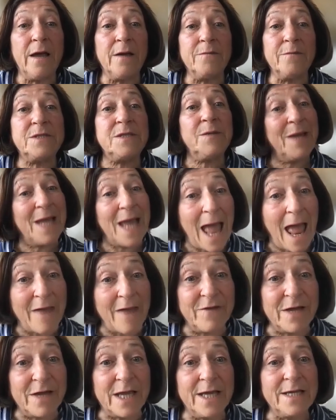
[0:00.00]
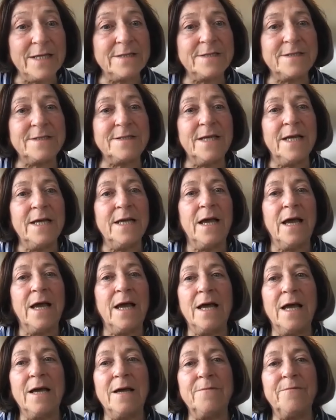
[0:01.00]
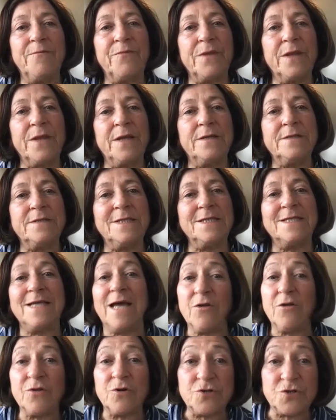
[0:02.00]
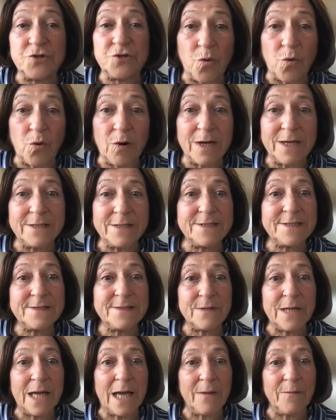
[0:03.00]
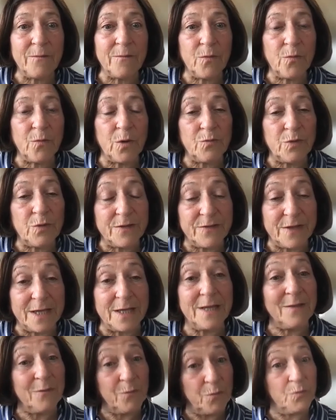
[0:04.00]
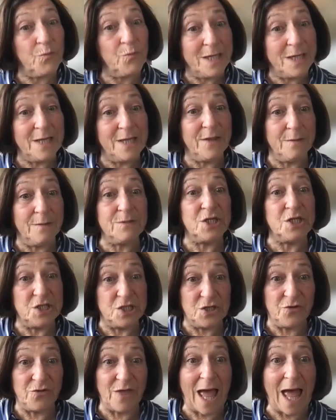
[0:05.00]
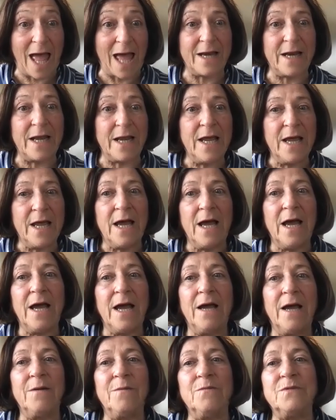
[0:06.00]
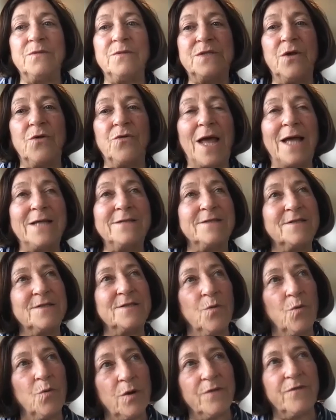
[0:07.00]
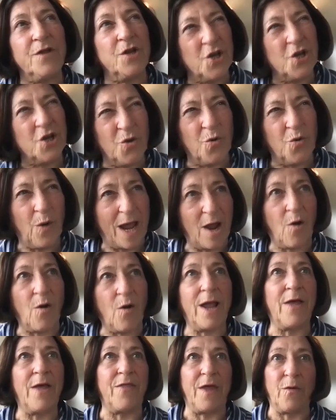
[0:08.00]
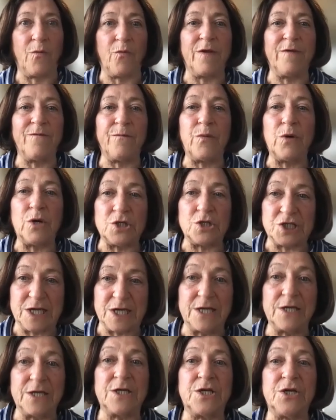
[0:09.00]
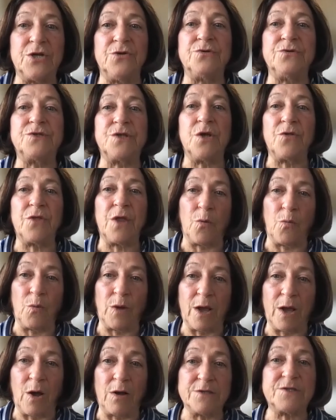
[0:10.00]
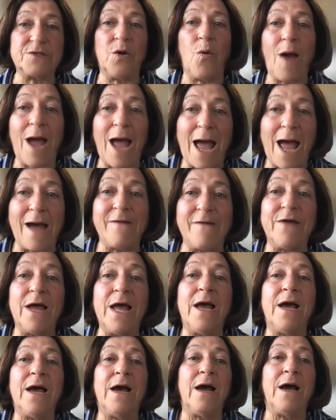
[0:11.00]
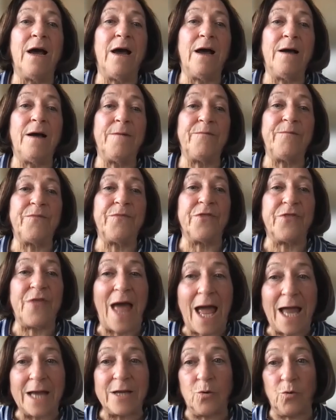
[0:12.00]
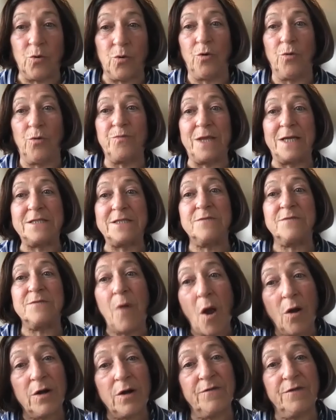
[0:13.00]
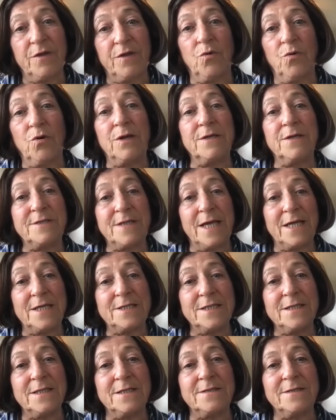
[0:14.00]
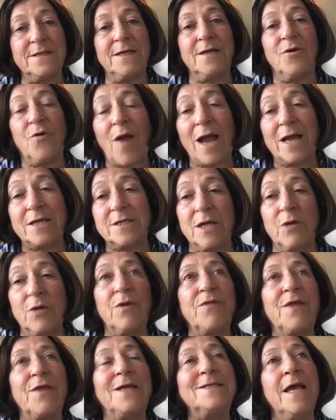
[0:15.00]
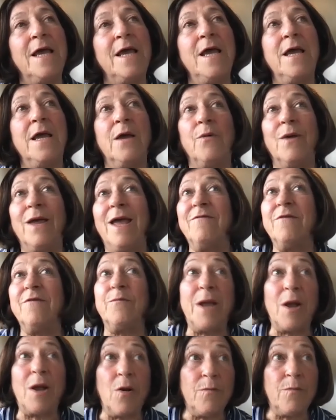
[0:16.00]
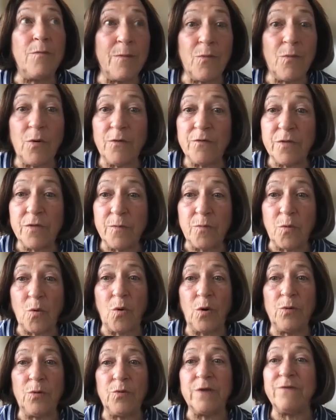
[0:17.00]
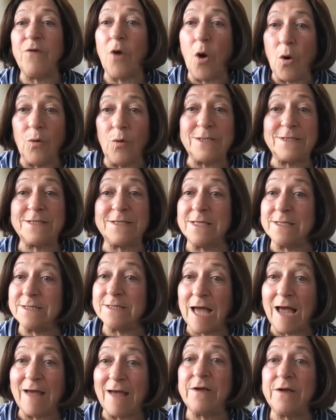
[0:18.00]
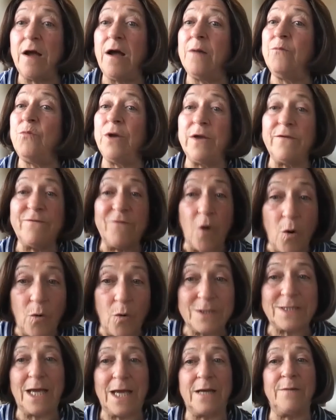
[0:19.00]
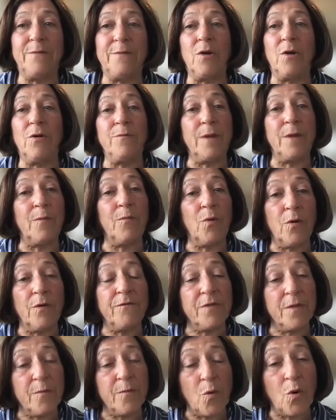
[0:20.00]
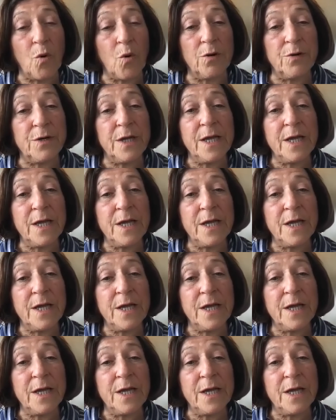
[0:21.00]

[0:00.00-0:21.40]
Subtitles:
to be advocates, to tell their stories when we need them to do that. So that's sort of a new area that we pushed into, so that we also have that group that's part of the organization is interacting with us. We have a parent member of the board. Since I've come, we've always had a parent member of the board,